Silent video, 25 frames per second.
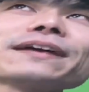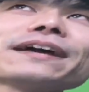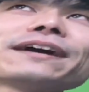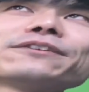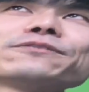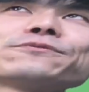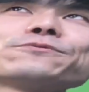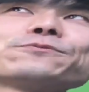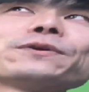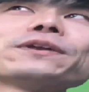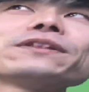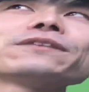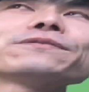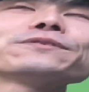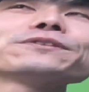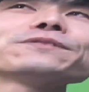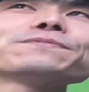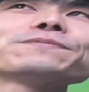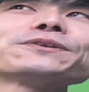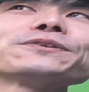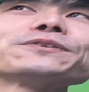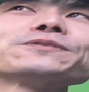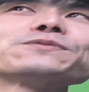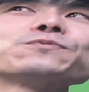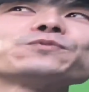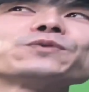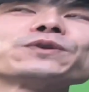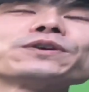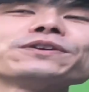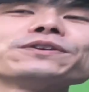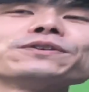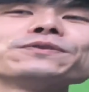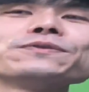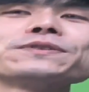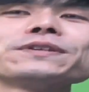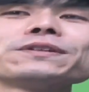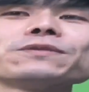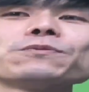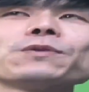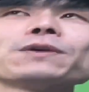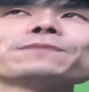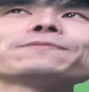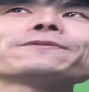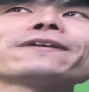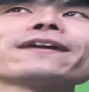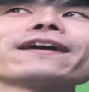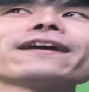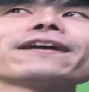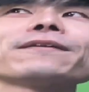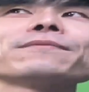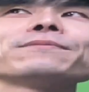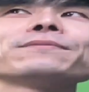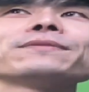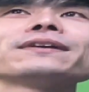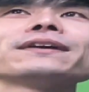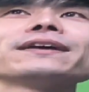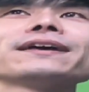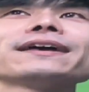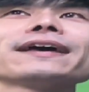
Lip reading: kind of relevant because we're using webcam,